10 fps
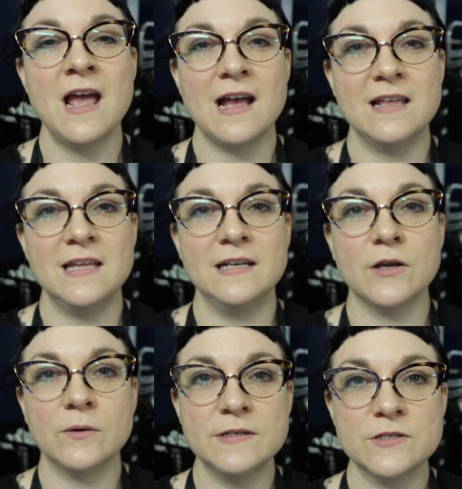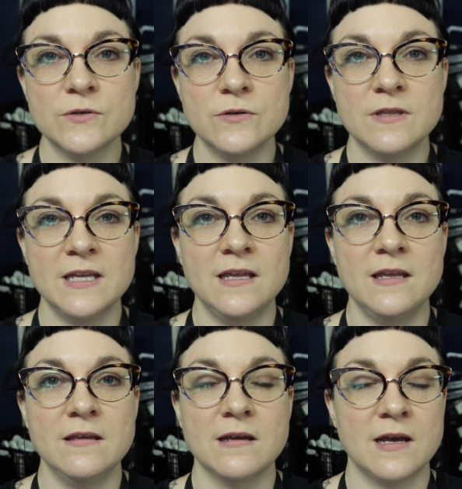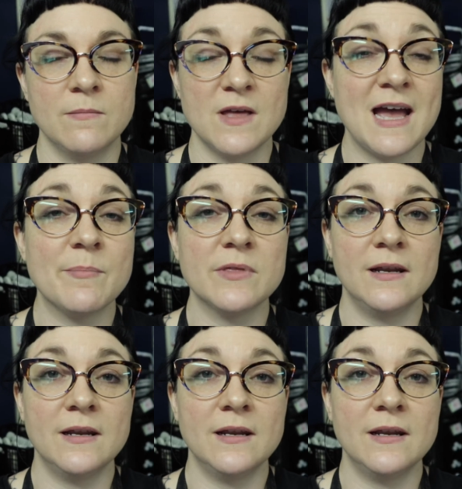and then go into the app